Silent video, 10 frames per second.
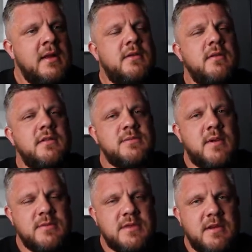the
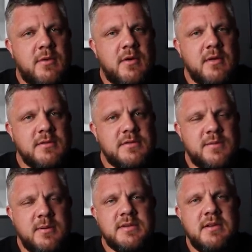swims in the morning, which is
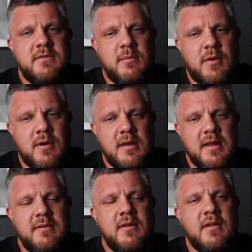pretty much every morning,
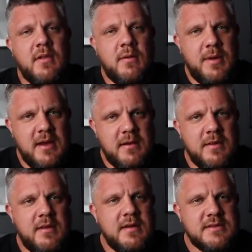I feel a lot better,
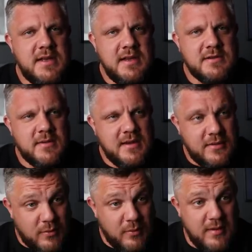but there is days when I
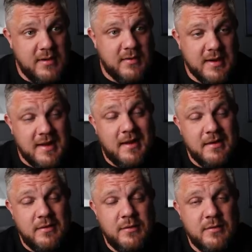don't, or I
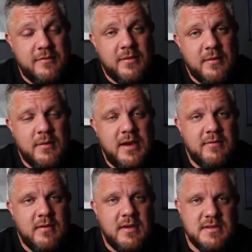can't do it for
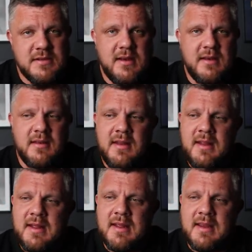whatever reason, and
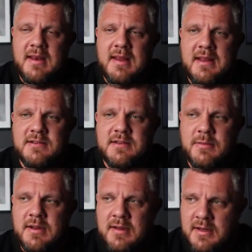it kind of gets
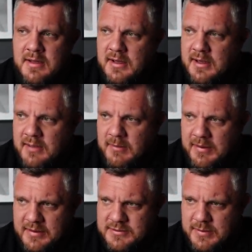to me.
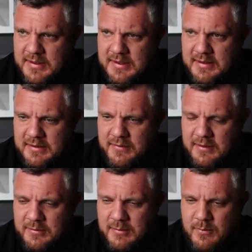And that's when I
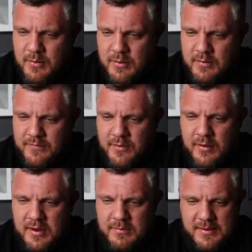feel a bit more
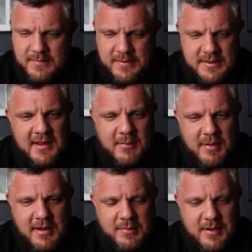foggy, but
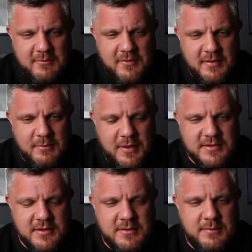I'm happy I'm feeling
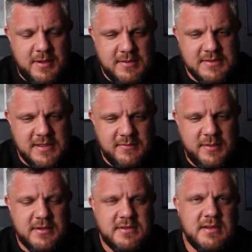pressured by myself,
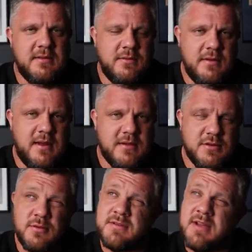because that
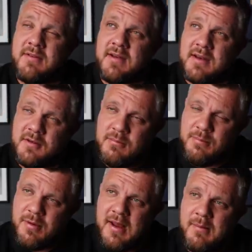shows that I've had a
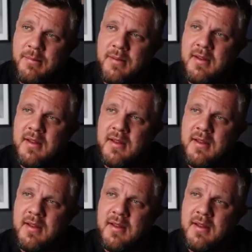good prep.